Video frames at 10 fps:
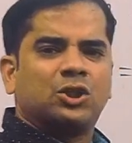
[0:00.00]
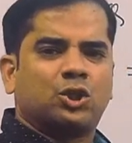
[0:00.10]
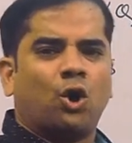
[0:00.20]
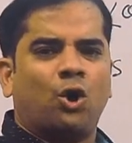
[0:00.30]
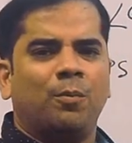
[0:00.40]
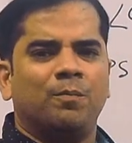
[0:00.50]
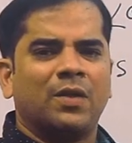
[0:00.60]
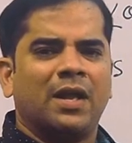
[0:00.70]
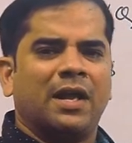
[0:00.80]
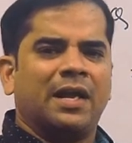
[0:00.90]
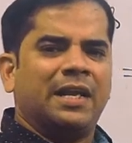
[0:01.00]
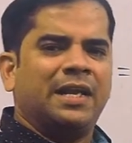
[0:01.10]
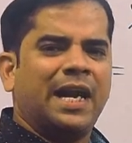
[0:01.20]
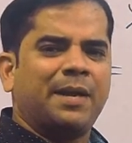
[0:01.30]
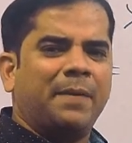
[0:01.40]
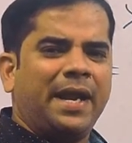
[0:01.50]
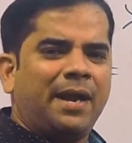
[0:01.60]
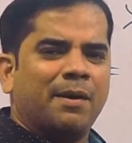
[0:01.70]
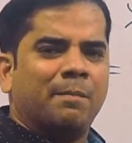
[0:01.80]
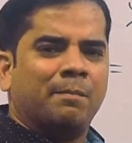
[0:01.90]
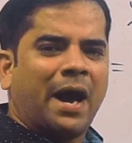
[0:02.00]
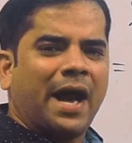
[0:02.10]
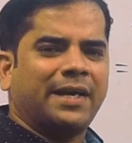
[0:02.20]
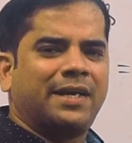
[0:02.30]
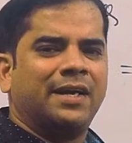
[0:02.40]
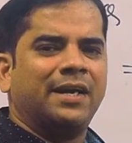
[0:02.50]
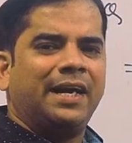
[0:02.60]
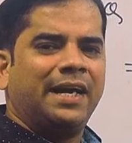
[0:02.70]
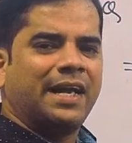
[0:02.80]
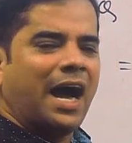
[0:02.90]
So, let me mark it